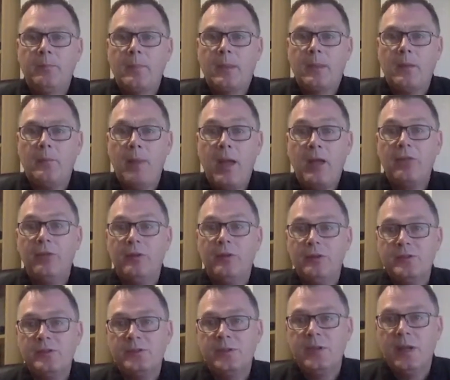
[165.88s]

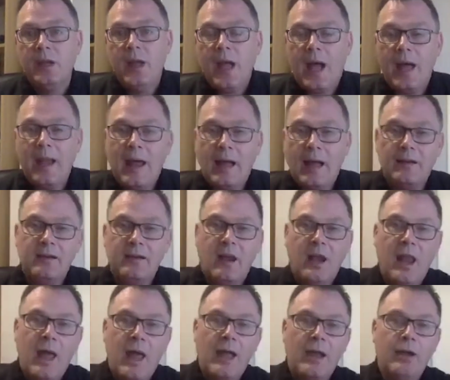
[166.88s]
methods and added a
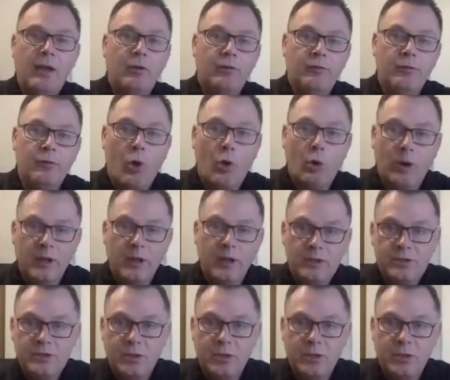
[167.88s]
layer of knowledge